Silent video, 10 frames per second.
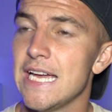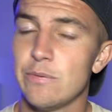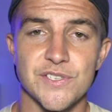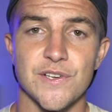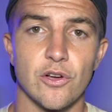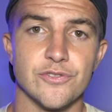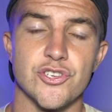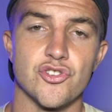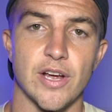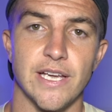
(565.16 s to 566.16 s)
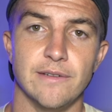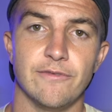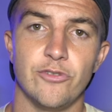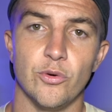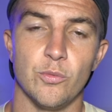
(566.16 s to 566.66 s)
He wasn't
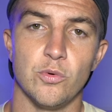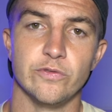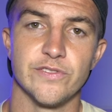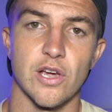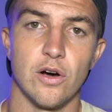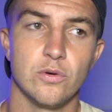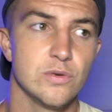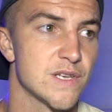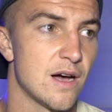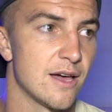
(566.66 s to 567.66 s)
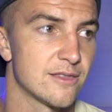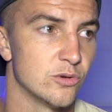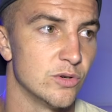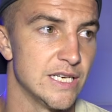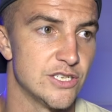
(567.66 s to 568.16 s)
concentrating for the Wolves goals. I
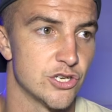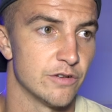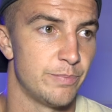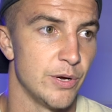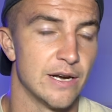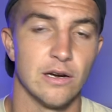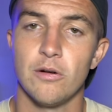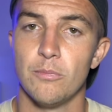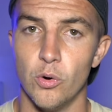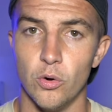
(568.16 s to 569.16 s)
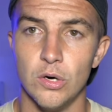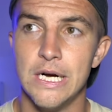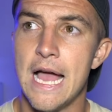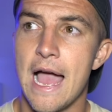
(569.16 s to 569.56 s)
thought he should have put in a lot more.